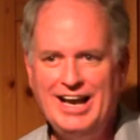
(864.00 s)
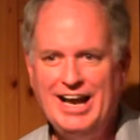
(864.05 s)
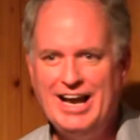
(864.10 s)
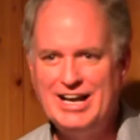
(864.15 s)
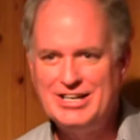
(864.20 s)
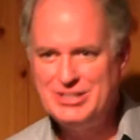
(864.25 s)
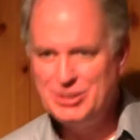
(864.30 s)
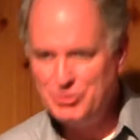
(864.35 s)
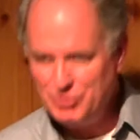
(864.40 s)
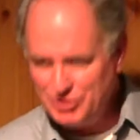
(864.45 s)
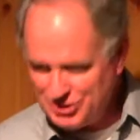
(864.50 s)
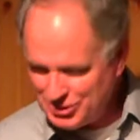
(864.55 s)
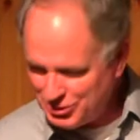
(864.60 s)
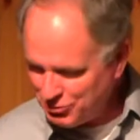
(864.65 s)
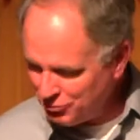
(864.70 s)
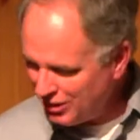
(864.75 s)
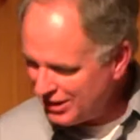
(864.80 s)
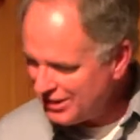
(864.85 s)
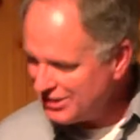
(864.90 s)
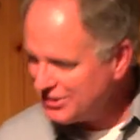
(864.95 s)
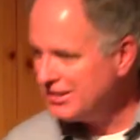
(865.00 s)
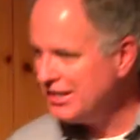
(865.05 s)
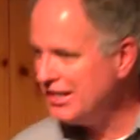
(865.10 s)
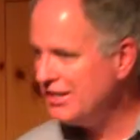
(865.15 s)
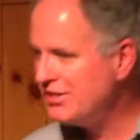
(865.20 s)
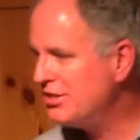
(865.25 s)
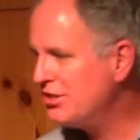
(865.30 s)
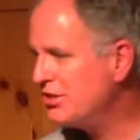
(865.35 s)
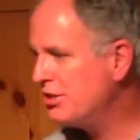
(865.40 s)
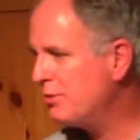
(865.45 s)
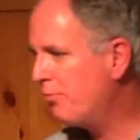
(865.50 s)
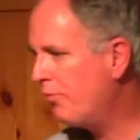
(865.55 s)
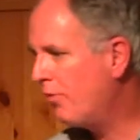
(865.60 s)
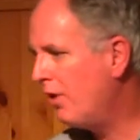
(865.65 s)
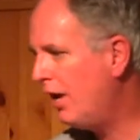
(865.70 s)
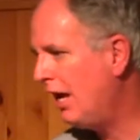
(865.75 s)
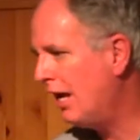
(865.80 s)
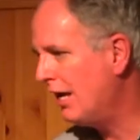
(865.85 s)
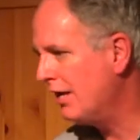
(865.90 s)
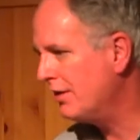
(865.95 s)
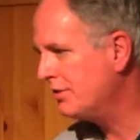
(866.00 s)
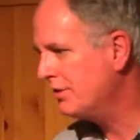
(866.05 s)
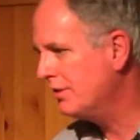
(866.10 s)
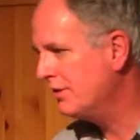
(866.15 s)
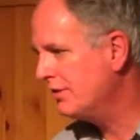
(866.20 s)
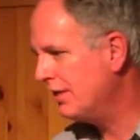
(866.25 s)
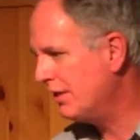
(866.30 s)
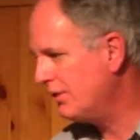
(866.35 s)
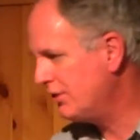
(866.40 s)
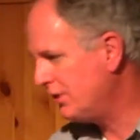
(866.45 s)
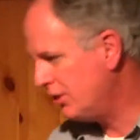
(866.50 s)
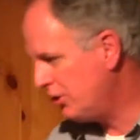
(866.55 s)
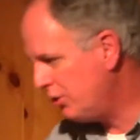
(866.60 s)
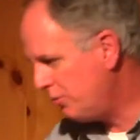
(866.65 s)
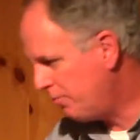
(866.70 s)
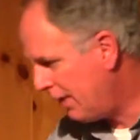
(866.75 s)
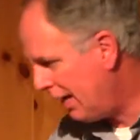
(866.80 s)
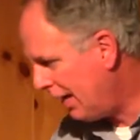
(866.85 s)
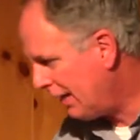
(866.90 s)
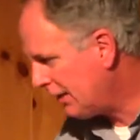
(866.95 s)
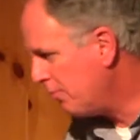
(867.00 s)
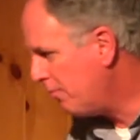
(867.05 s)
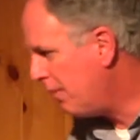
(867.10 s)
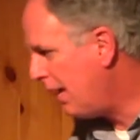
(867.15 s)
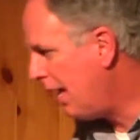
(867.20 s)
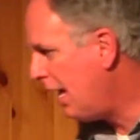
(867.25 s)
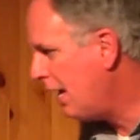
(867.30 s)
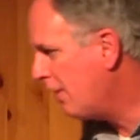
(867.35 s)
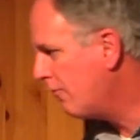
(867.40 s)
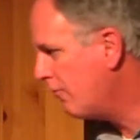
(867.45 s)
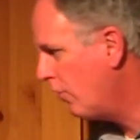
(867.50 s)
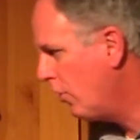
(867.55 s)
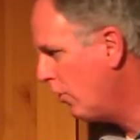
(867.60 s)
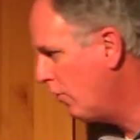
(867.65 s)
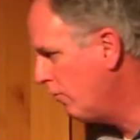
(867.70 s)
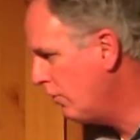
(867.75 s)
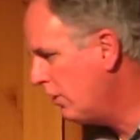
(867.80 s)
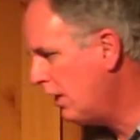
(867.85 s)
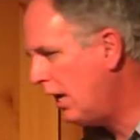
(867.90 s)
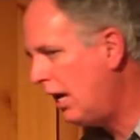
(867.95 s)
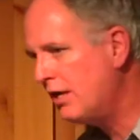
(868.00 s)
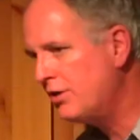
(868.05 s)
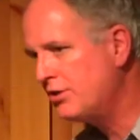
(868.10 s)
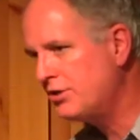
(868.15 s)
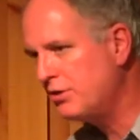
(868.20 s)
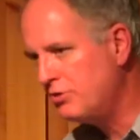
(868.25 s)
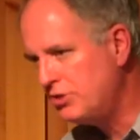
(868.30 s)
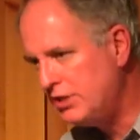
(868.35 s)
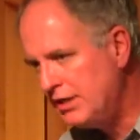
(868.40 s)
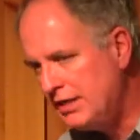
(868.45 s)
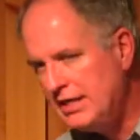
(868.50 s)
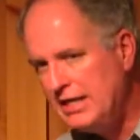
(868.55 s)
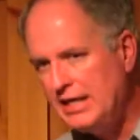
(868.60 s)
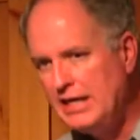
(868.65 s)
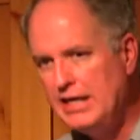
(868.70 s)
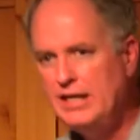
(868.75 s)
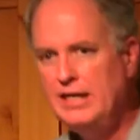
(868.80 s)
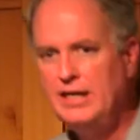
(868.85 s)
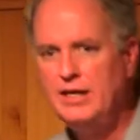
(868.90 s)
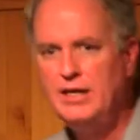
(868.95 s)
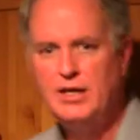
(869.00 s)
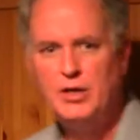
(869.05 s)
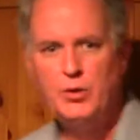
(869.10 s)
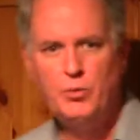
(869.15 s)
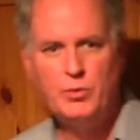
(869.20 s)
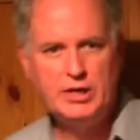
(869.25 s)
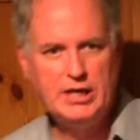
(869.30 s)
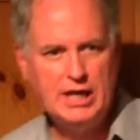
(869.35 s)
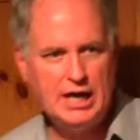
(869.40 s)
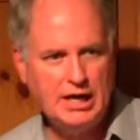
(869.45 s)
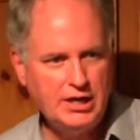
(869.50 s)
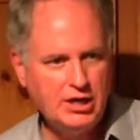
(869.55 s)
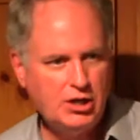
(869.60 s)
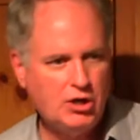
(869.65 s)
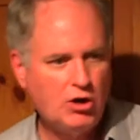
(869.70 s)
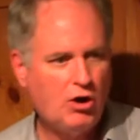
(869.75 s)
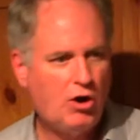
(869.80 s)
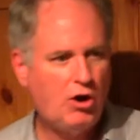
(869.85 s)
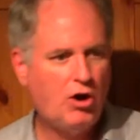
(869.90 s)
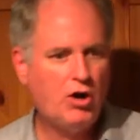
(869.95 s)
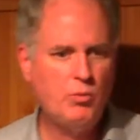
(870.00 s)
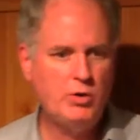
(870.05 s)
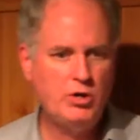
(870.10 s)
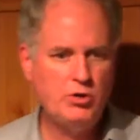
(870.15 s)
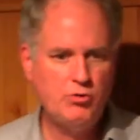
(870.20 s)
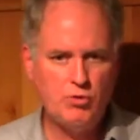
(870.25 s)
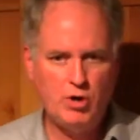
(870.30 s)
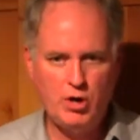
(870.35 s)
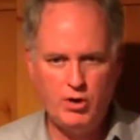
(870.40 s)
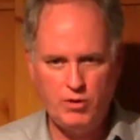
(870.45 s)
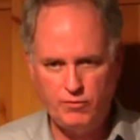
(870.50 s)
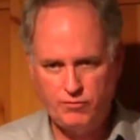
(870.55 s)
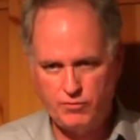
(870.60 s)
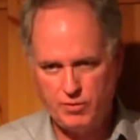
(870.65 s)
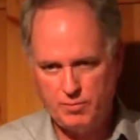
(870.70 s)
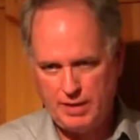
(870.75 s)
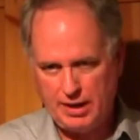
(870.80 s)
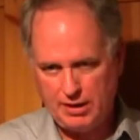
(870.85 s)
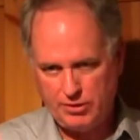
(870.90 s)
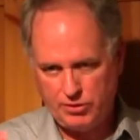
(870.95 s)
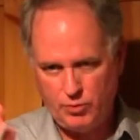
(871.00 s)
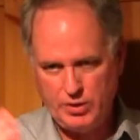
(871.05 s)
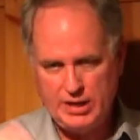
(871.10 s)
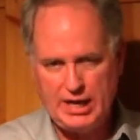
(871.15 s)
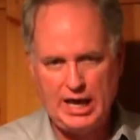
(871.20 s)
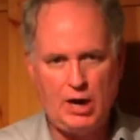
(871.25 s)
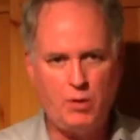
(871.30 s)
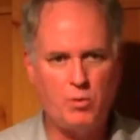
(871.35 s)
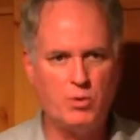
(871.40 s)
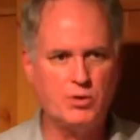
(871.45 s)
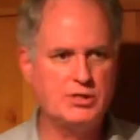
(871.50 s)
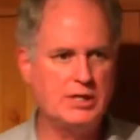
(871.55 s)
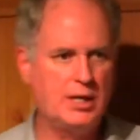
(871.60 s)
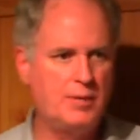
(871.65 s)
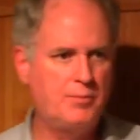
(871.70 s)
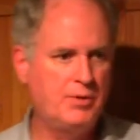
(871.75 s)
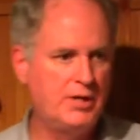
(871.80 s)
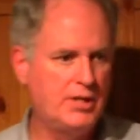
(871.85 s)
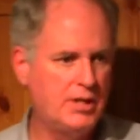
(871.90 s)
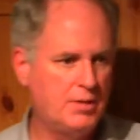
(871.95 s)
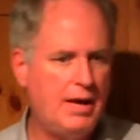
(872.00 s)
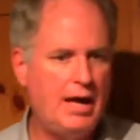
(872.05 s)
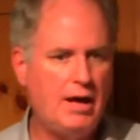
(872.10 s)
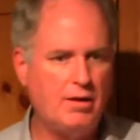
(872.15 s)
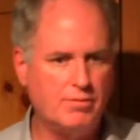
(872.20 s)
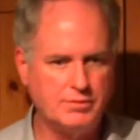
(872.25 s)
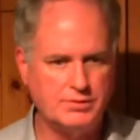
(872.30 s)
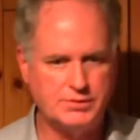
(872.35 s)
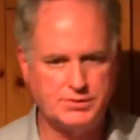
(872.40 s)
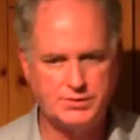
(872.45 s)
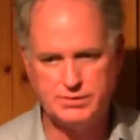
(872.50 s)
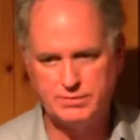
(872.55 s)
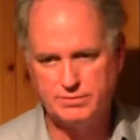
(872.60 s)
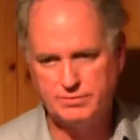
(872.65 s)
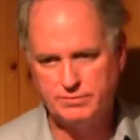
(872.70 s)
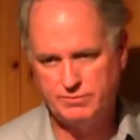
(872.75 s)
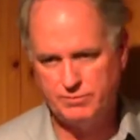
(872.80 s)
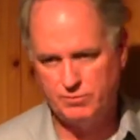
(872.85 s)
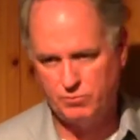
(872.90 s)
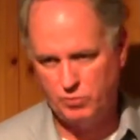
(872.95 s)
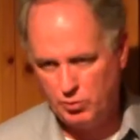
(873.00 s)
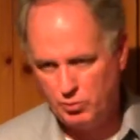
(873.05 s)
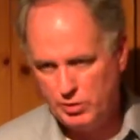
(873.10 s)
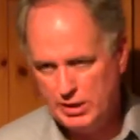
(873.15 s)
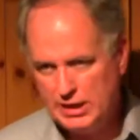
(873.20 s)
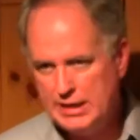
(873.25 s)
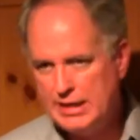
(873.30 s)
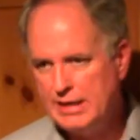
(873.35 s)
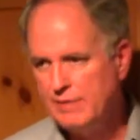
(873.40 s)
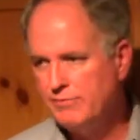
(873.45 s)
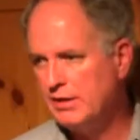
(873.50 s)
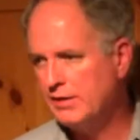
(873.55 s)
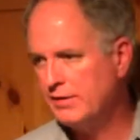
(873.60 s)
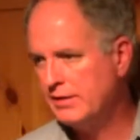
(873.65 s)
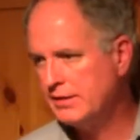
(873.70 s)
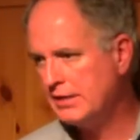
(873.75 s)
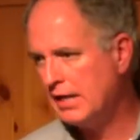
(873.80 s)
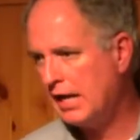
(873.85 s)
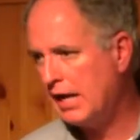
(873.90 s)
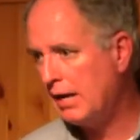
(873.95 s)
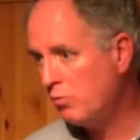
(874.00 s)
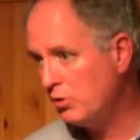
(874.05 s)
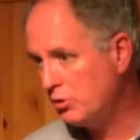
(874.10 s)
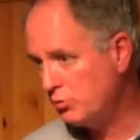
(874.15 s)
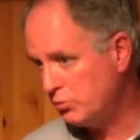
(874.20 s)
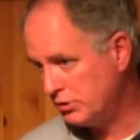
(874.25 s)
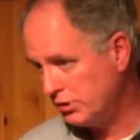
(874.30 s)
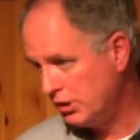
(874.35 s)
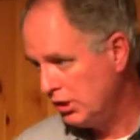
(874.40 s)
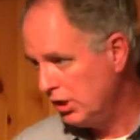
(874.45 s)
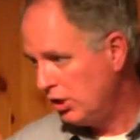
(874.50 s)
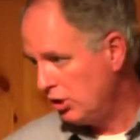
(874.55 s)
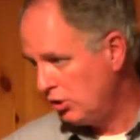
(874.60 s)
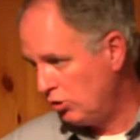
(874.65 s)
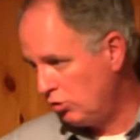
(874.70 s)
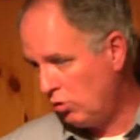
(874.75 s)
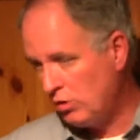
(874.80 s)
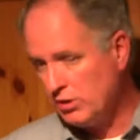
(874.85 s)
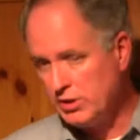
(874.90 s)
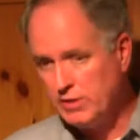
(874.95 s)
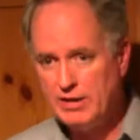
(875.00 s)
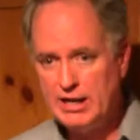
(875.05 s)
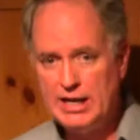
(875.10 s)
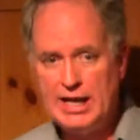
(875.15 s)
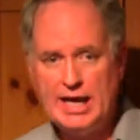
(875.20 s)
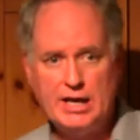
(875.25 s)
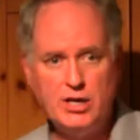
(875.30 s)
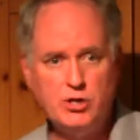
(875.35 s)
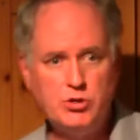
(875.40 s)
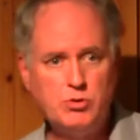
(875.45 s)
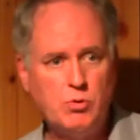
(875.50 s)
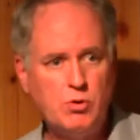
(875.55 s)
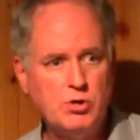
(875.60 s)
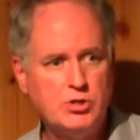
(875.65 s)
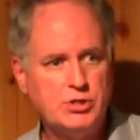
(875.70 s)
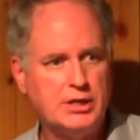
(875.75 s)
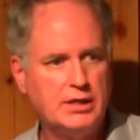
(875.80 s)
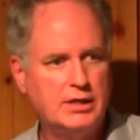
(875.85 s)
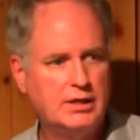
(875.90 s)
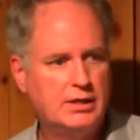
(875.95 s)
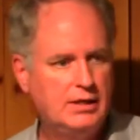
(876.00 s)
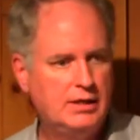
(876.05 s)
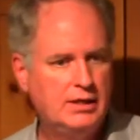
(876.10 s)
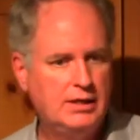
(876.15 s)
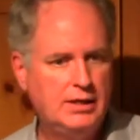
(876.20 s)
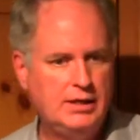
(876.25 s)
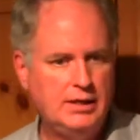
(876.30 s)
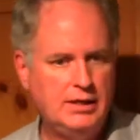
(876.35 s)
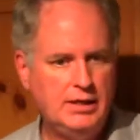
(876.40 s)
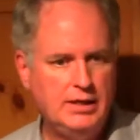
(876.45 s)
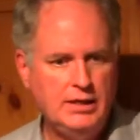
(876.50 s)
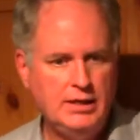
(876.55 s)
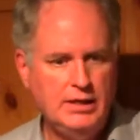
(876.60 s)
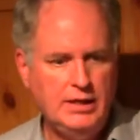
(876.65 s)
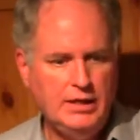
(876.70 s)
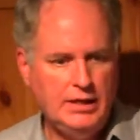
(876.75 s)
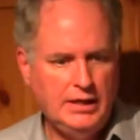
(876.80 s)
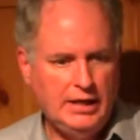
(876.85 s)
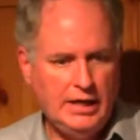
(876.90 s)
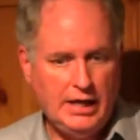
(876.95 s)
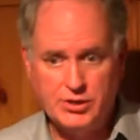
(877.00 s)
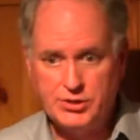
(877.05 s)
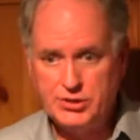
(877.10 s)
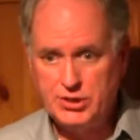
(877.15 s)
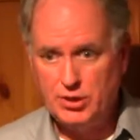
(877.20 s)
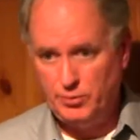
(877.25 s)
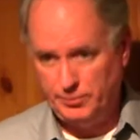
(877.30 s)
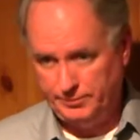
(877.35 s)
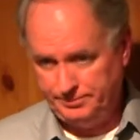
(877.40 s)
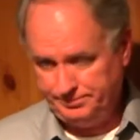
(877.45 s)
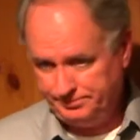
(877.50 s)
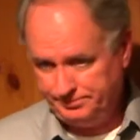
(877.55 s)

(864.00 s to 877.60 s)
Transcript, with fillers: I said, just wait and see. It's a surprise. So I said, you packed the bag for overnight. So she did. We got in the car and we drove for about three hours up into the mountains from where we lived at the time, which was north of Atlanta, Georgia. And so